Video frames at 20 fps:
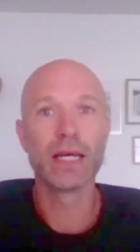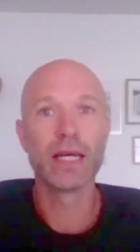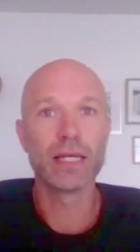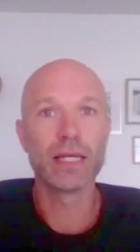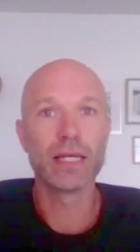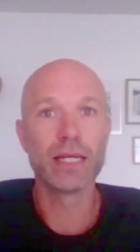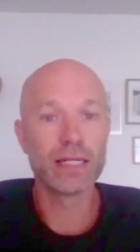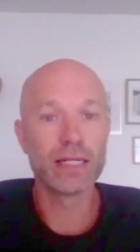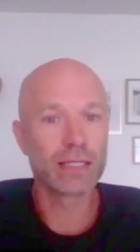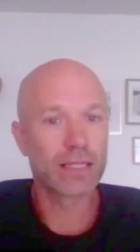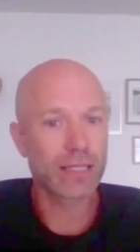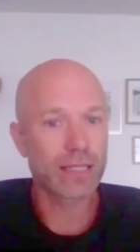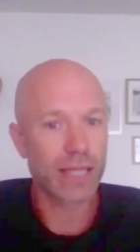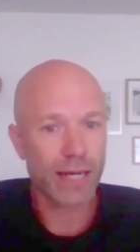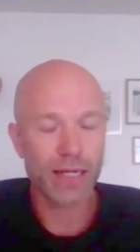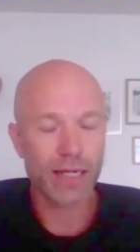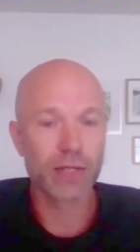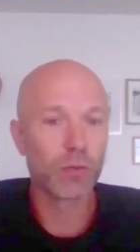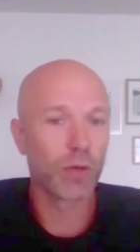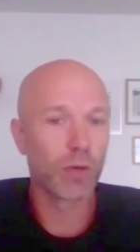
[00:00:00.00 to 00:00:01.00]
he
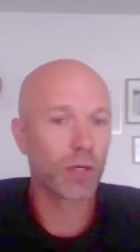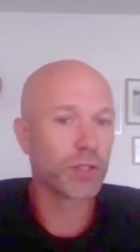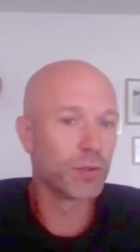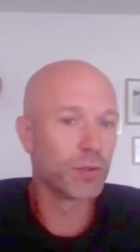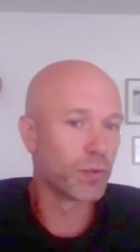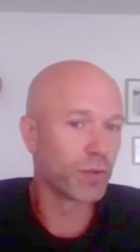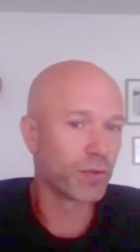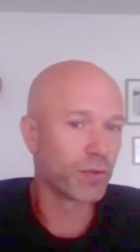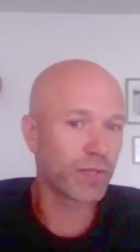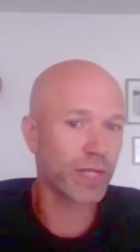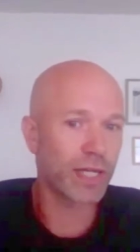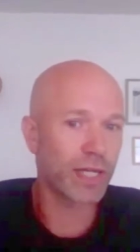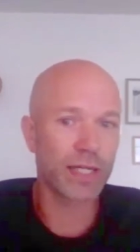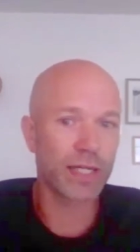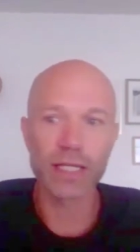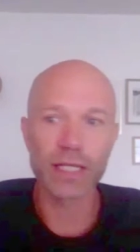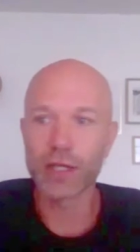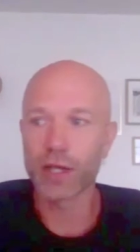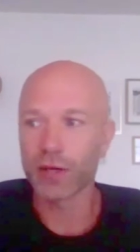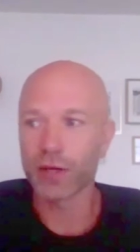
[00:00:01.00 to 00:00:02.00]
exactly what you would think.
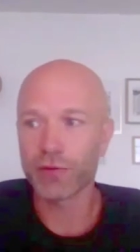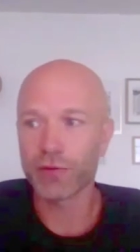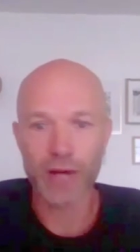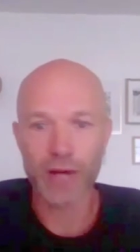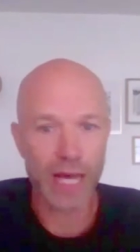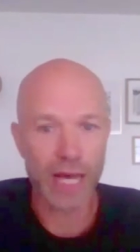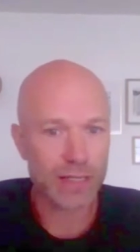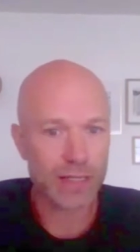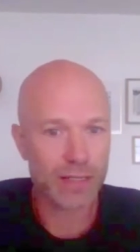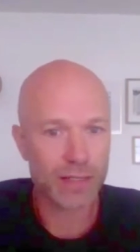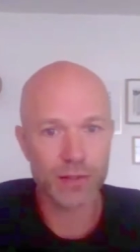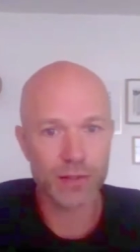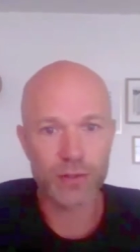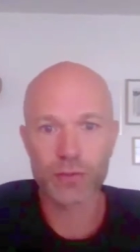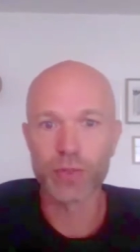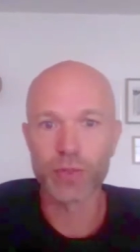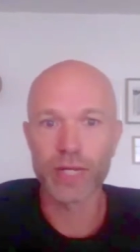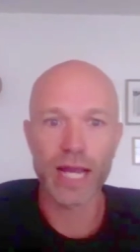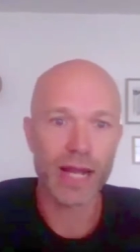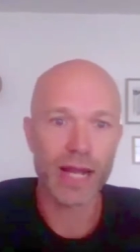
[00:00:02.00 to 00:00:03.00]
He got faster,
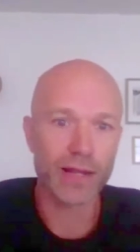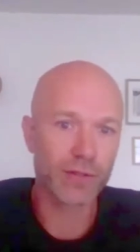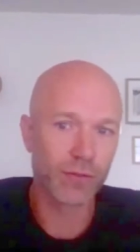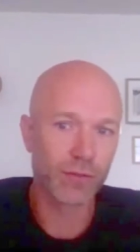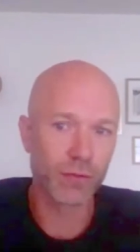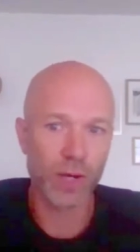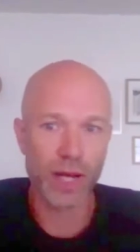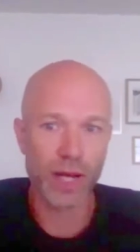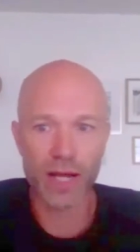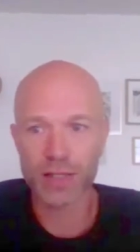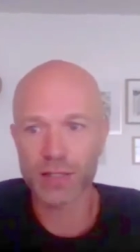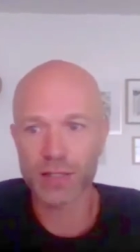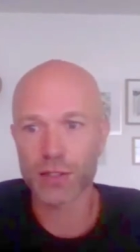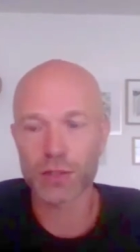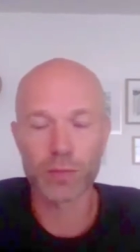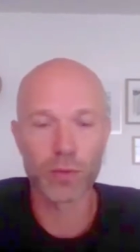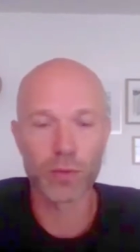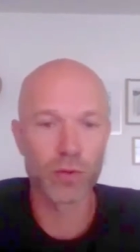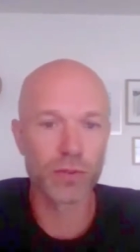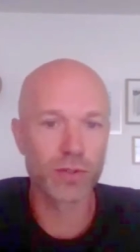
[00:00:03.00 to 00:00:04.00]
reactive wise,
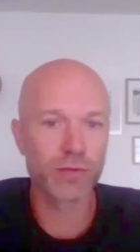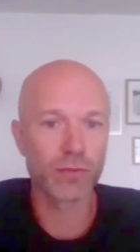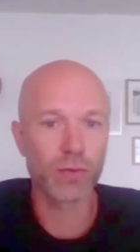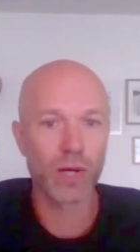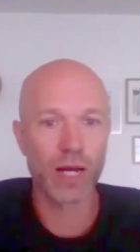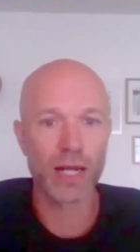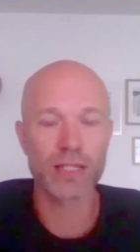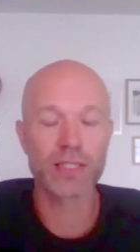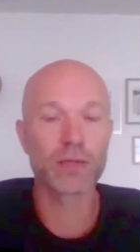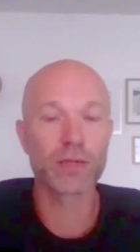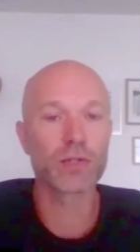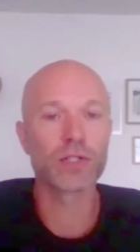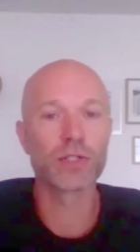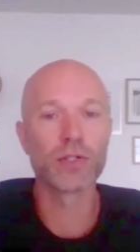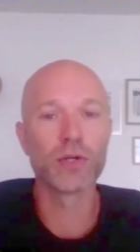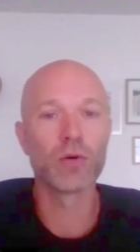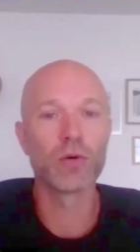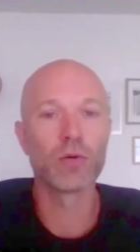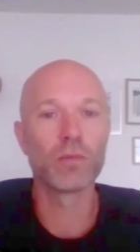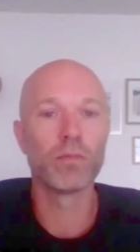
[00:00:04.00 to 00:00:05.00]
explosive wise. There was
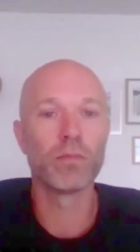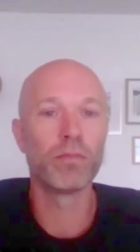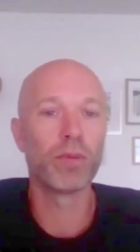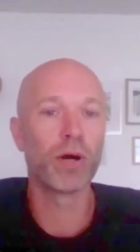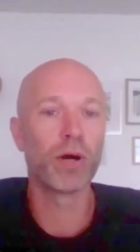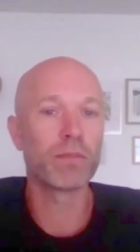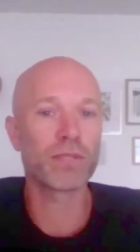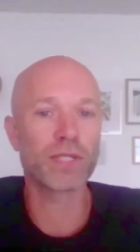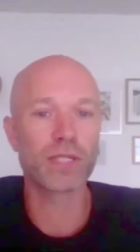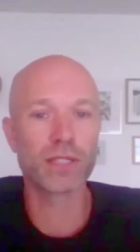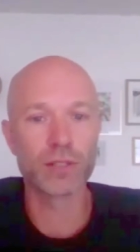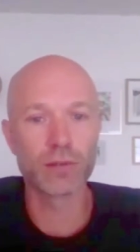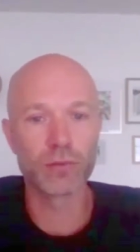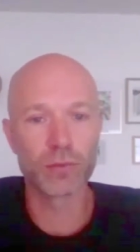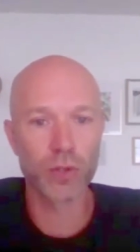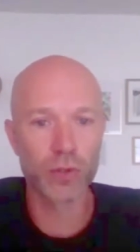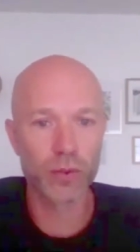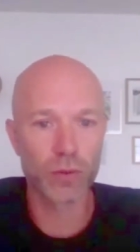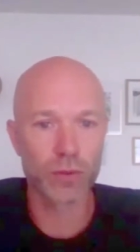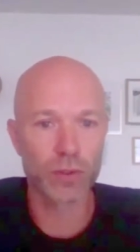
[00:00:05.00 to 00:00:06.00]
no bumps in the
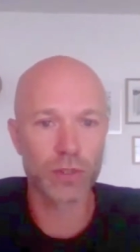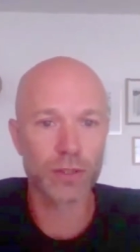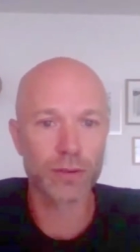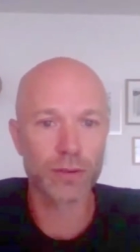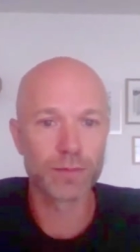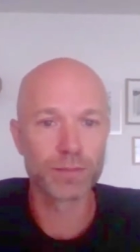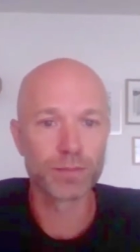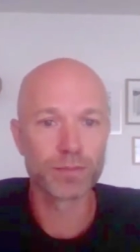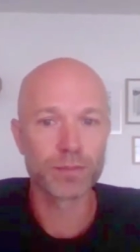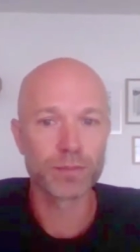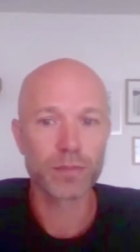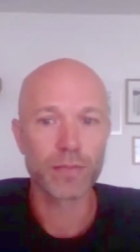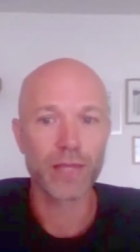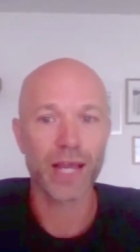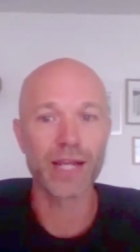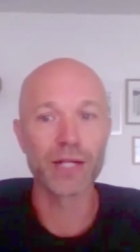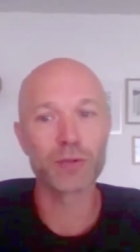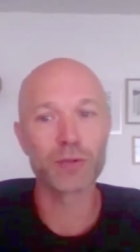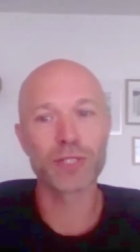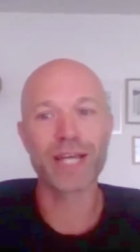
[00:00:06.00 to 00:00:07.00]
road.
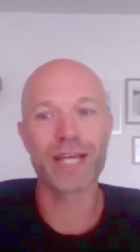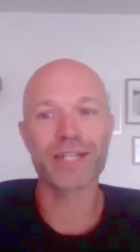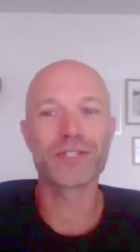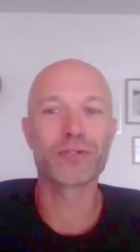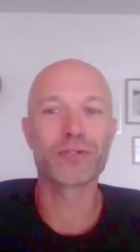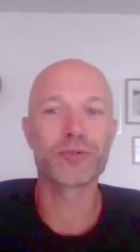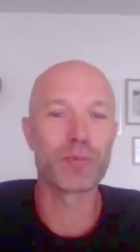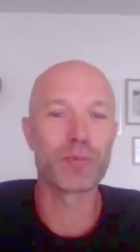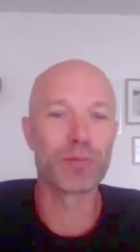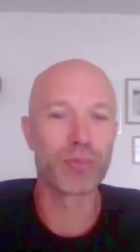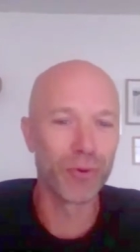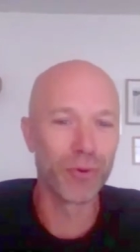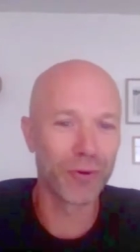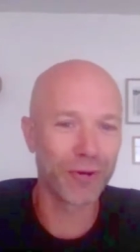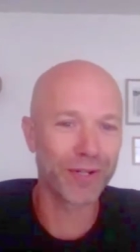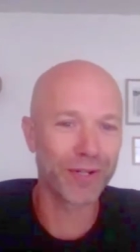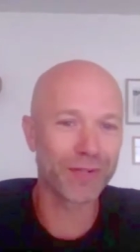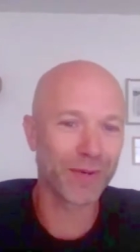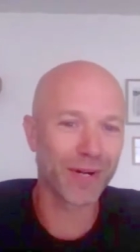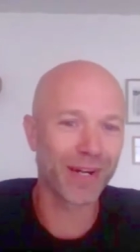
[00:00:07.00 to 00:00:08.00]
And it was actually to a
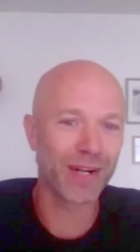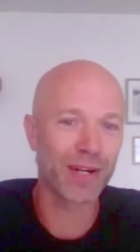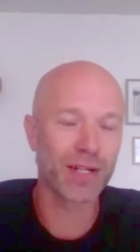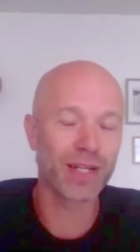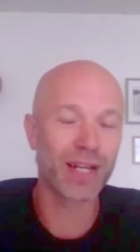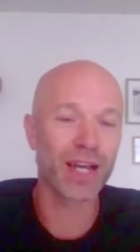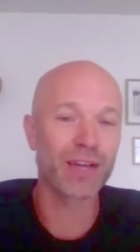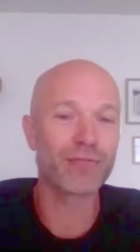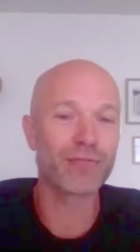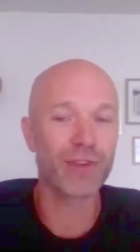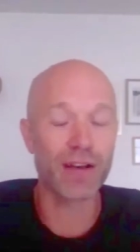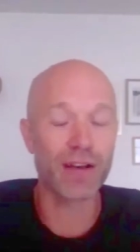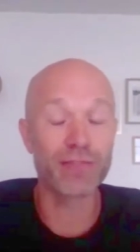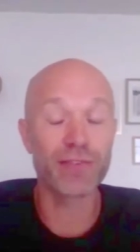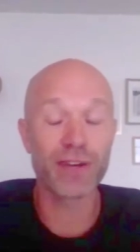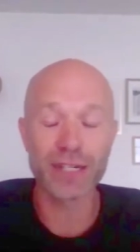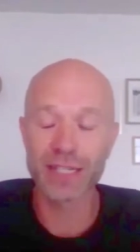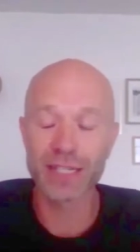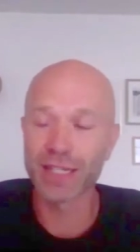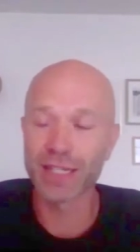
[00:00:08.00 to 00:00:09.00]
point where I, I
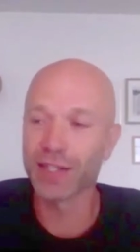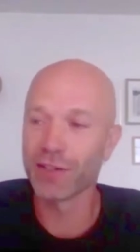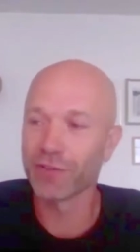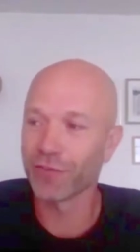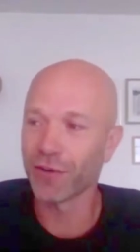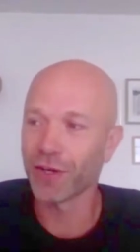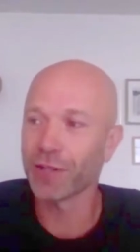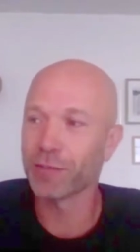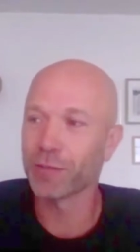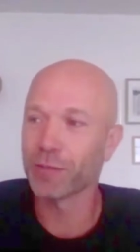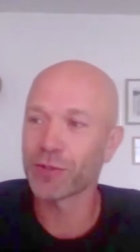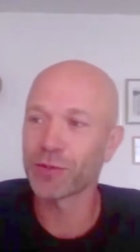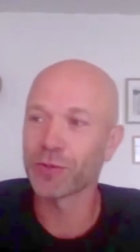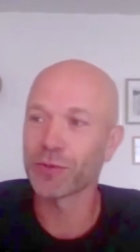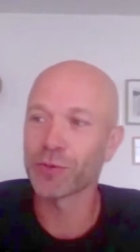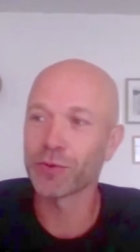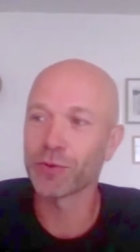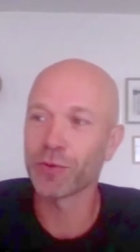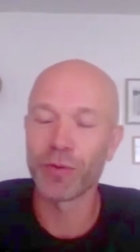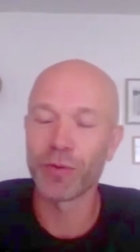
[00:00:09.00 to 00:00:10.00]
find it a little funny, was
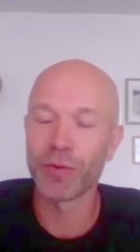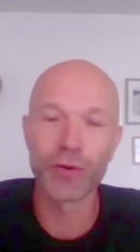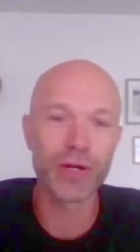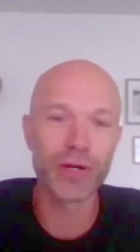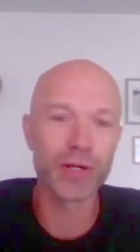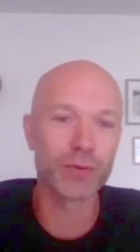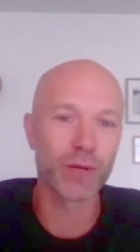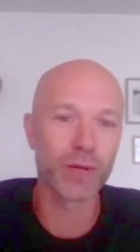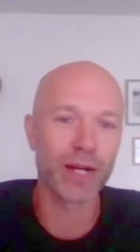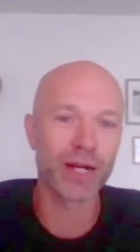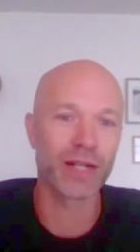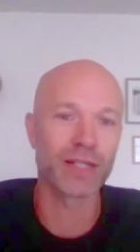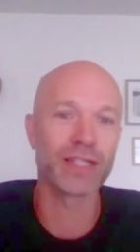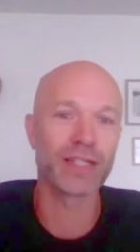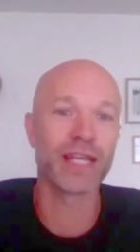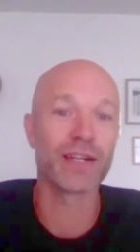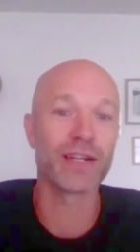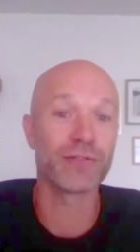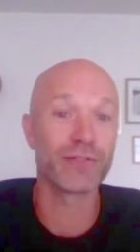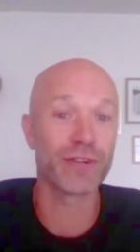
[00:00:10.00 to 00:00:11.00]
to the point where
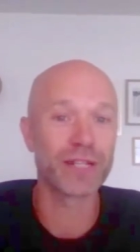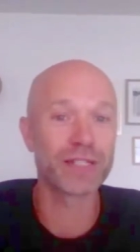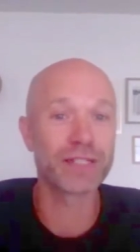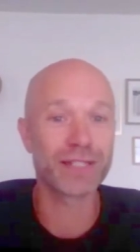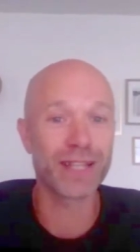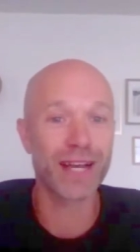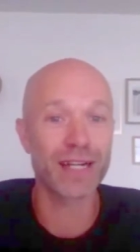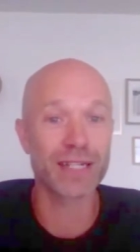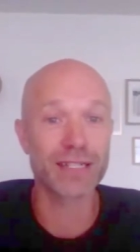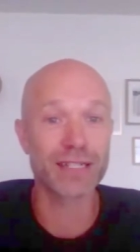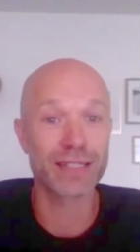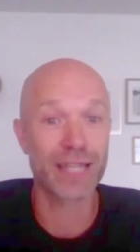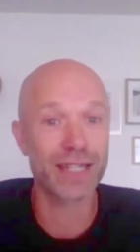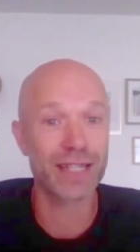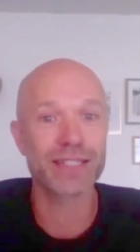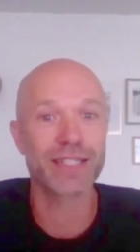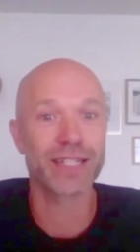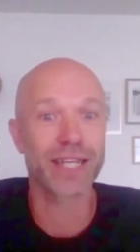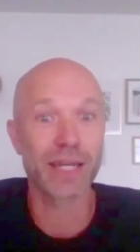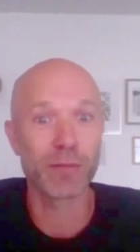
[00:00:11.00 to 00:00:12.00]
the NFL started
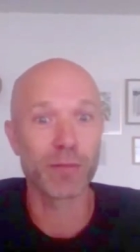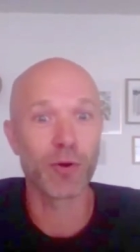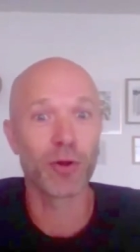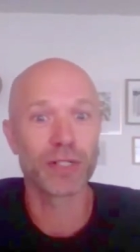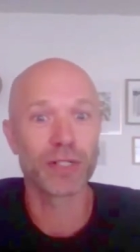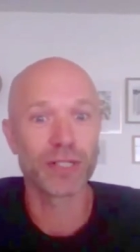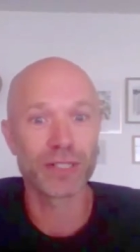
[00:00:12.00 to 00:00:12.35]
testing him all the